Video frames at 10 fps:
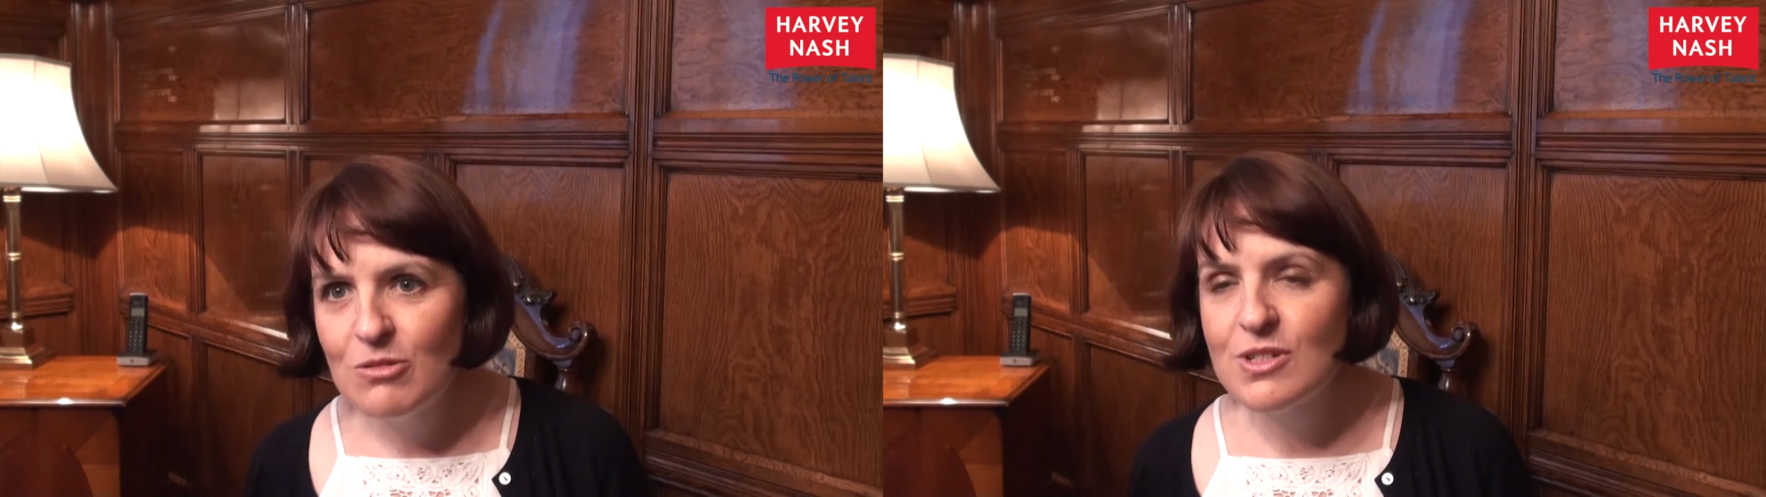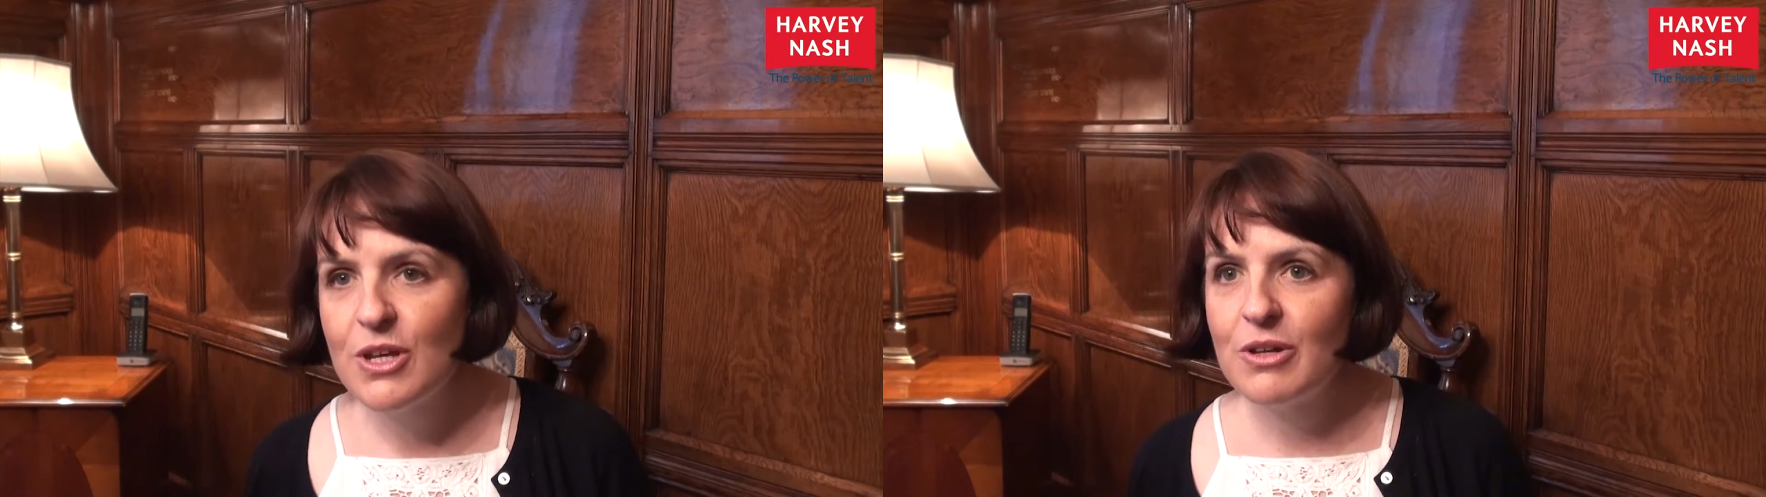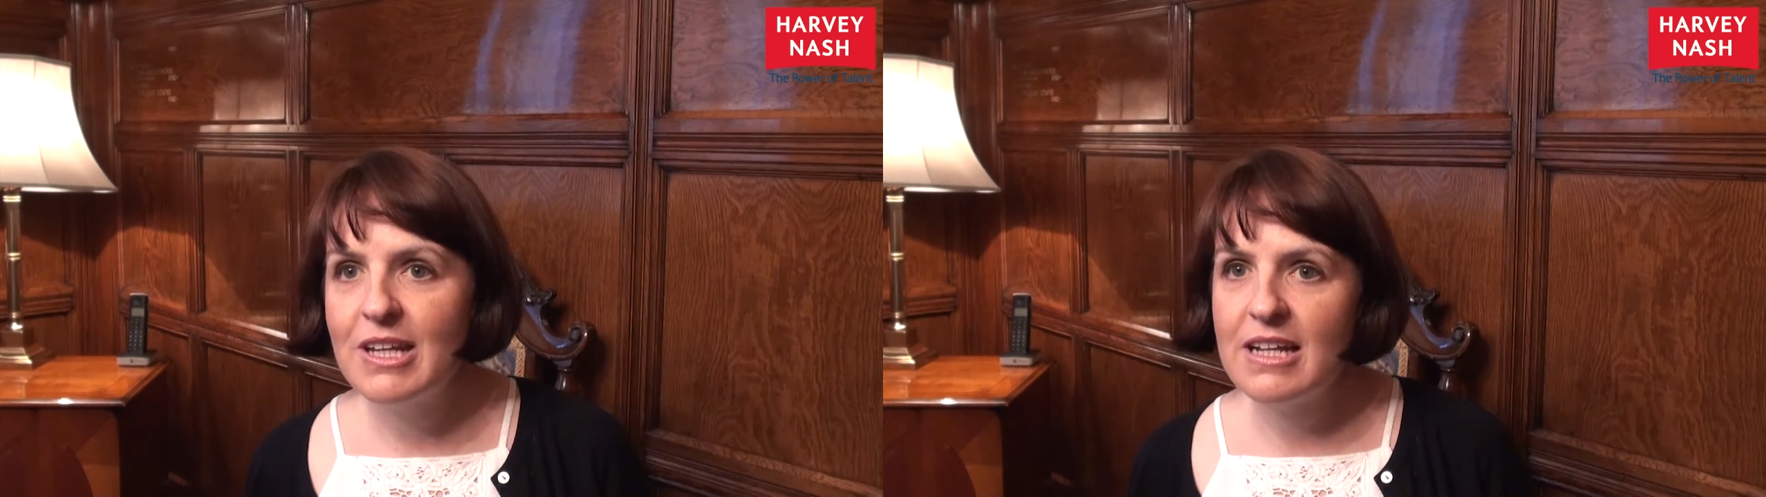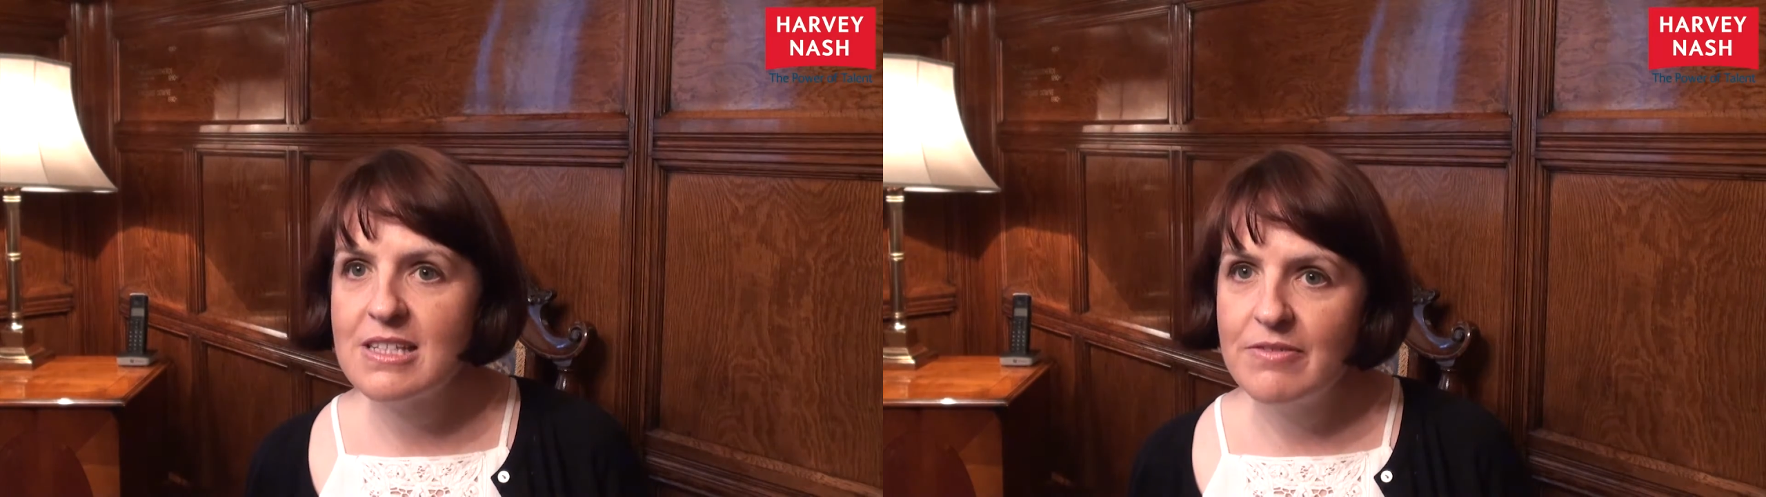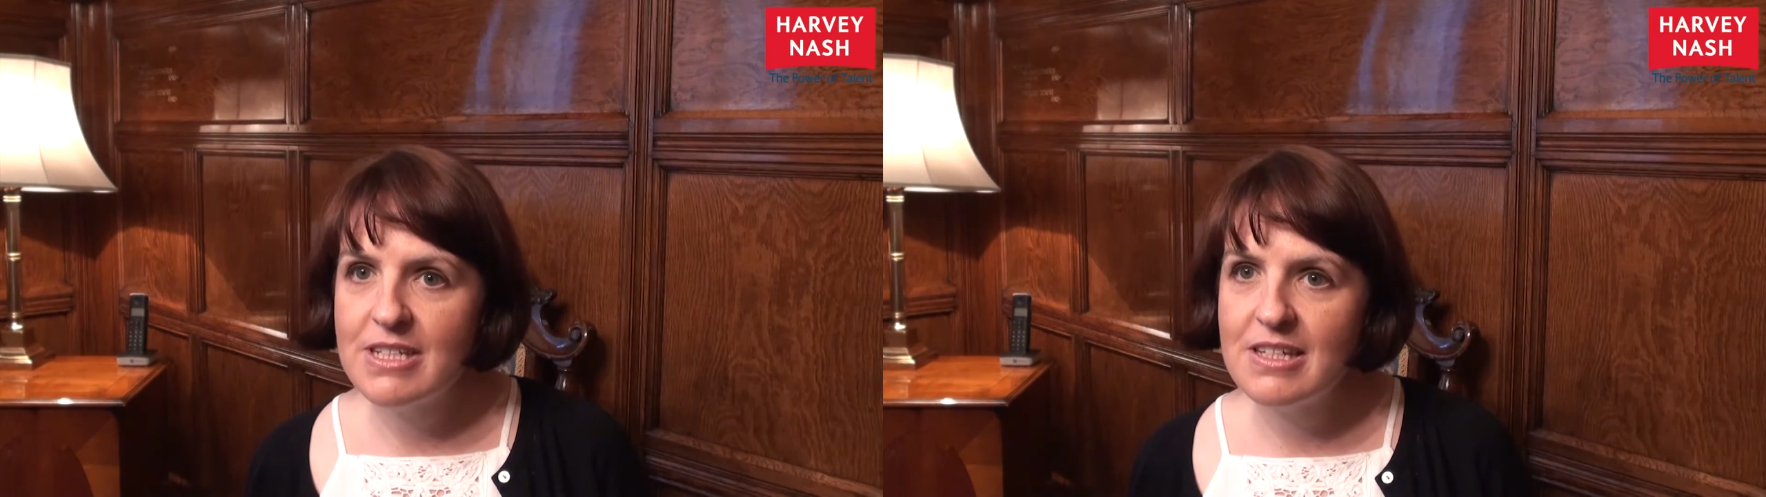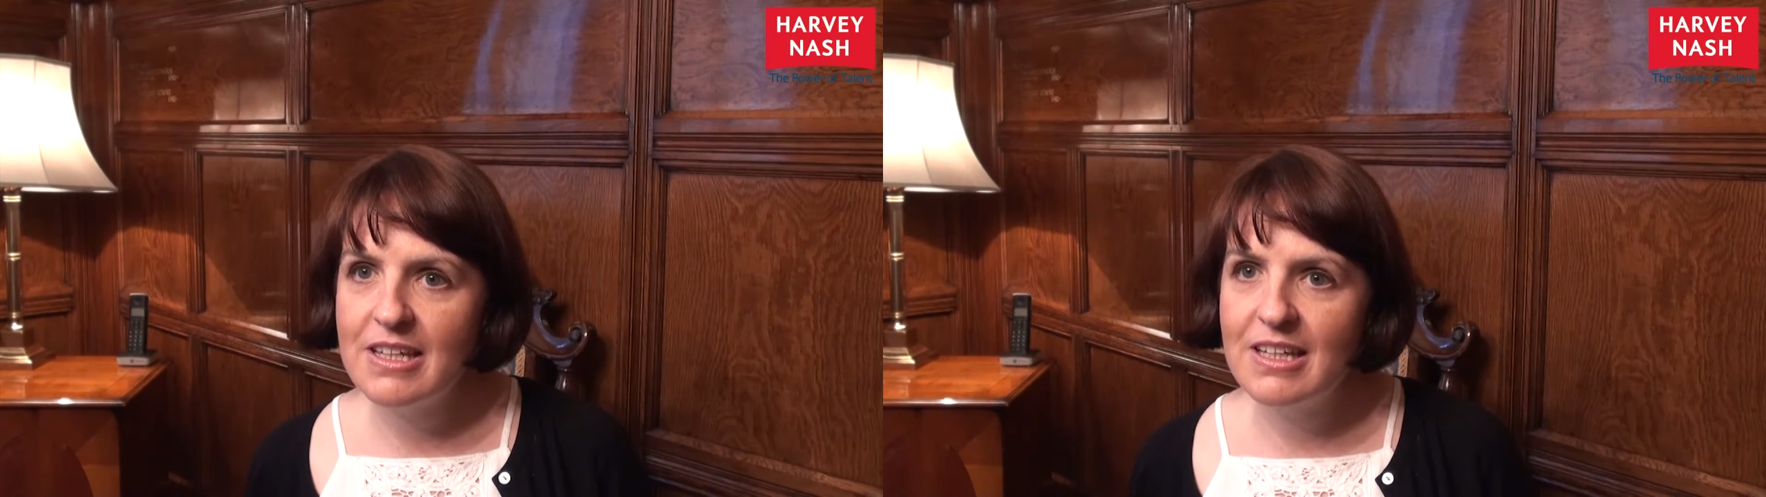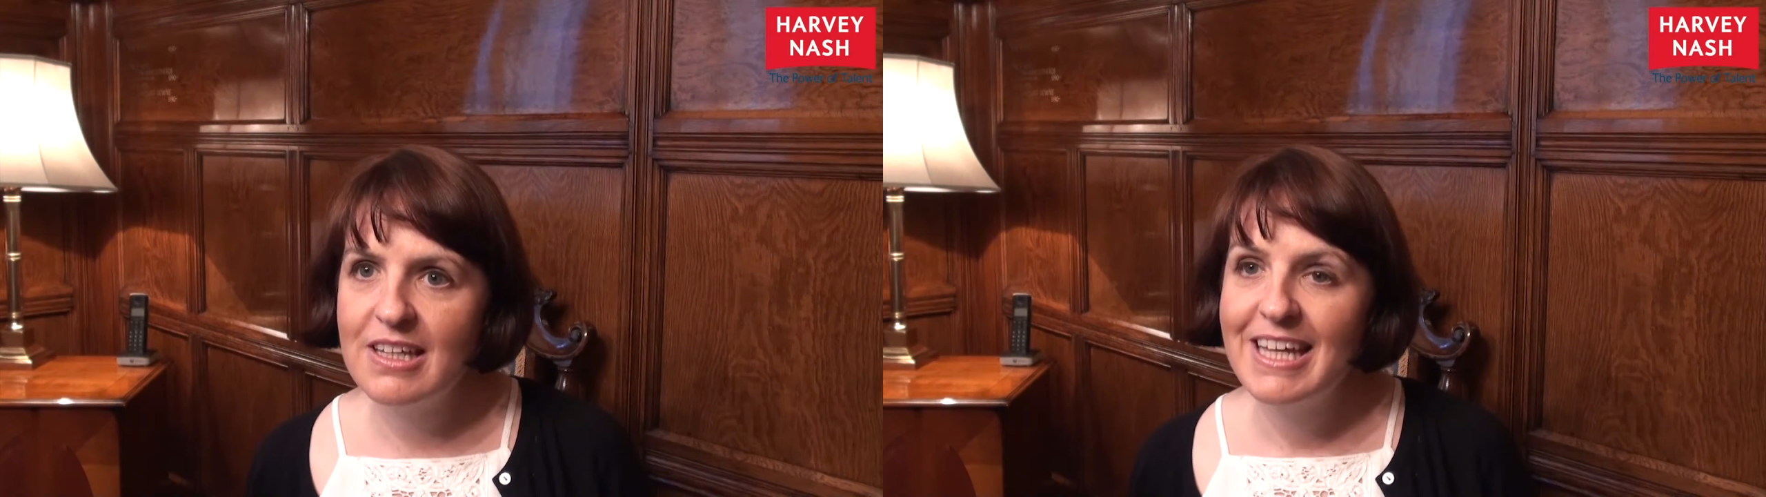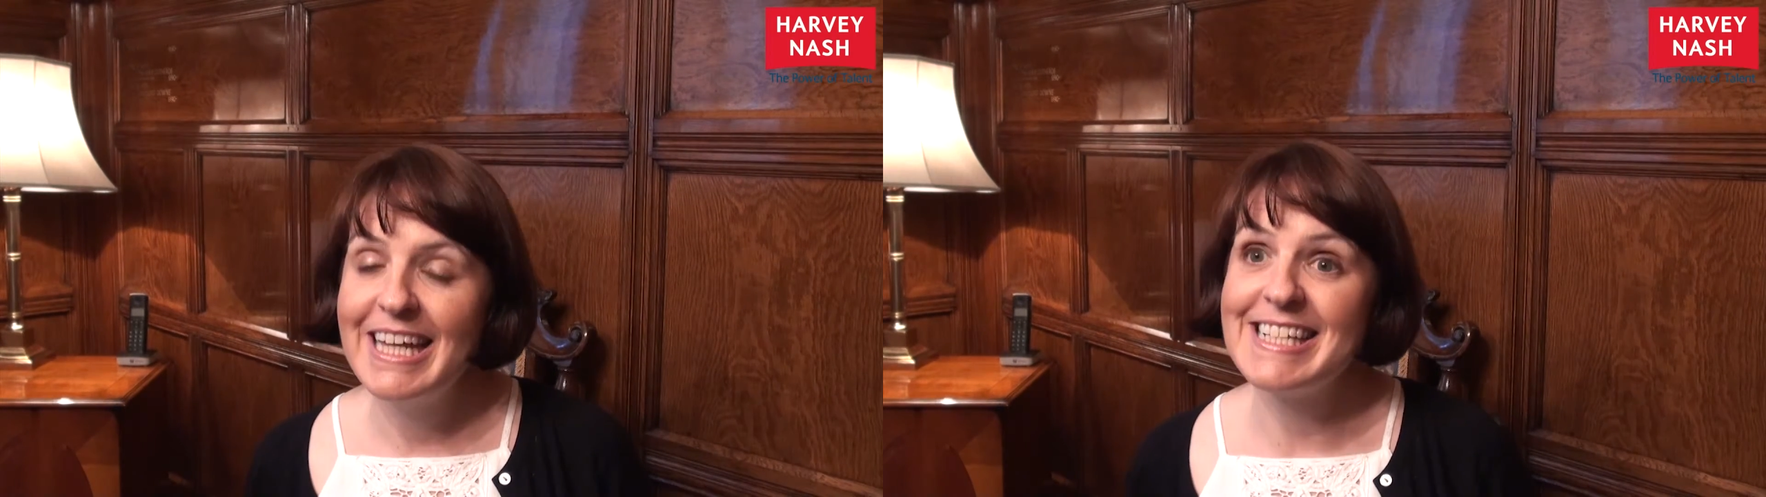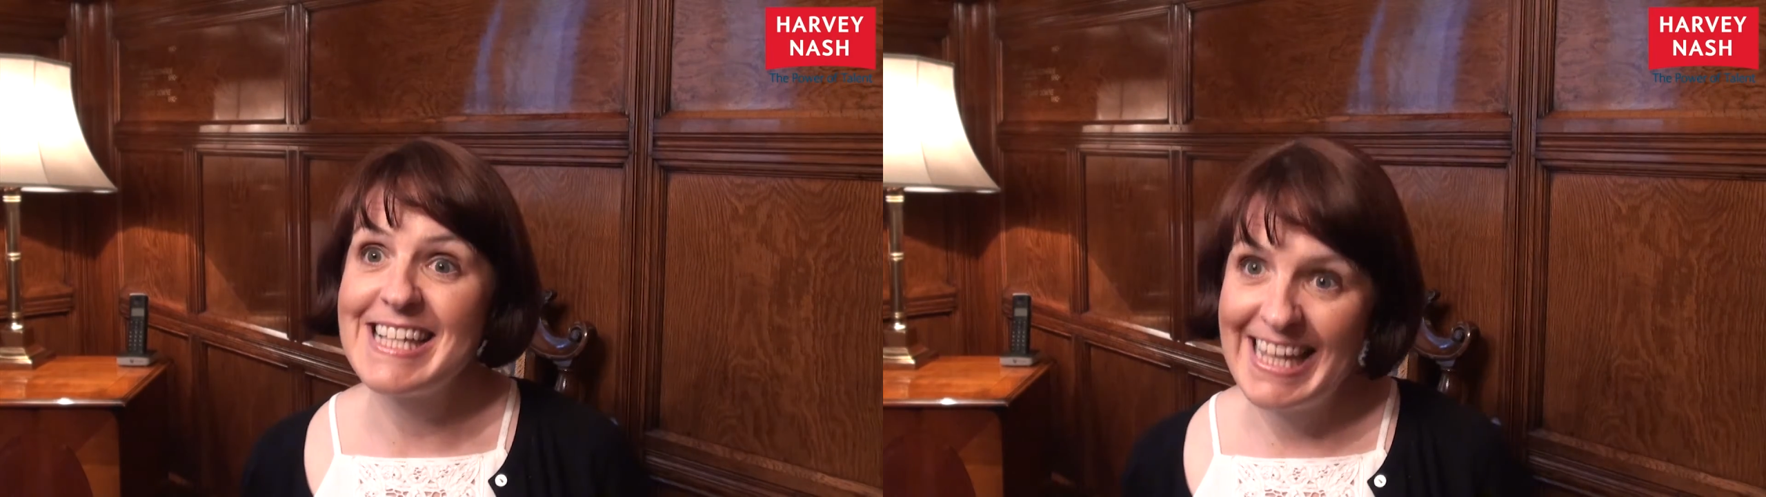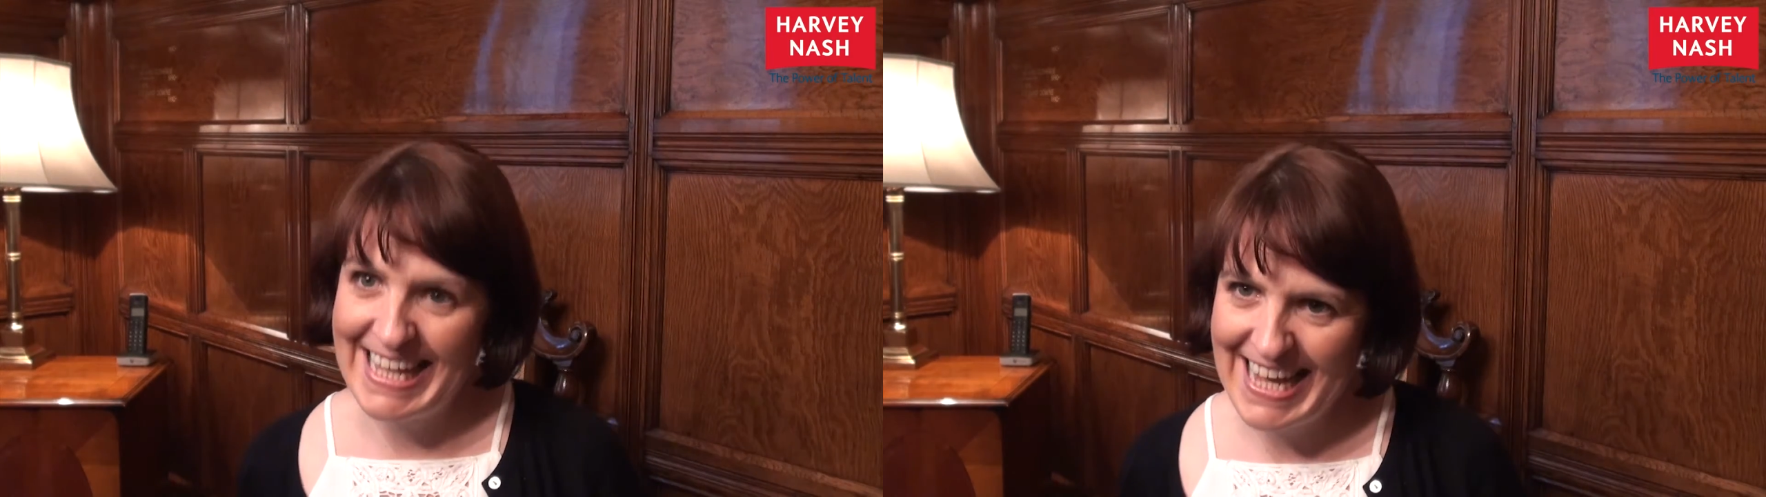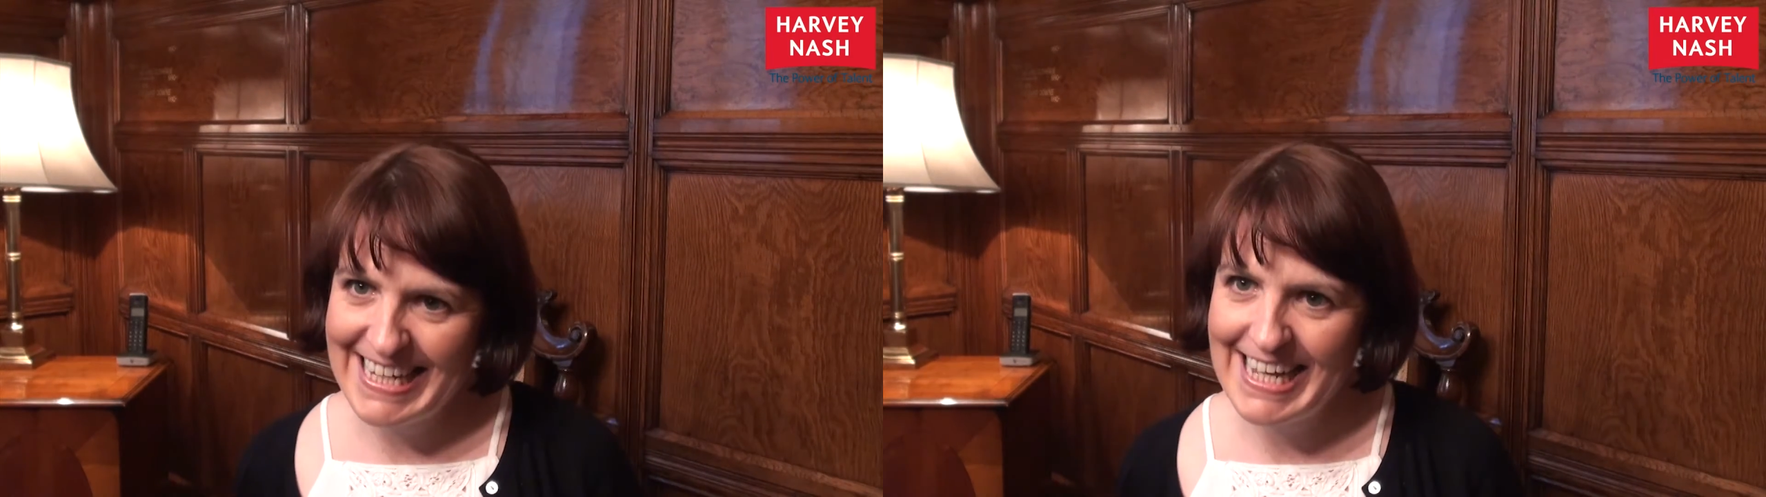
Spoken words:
so connectivity is again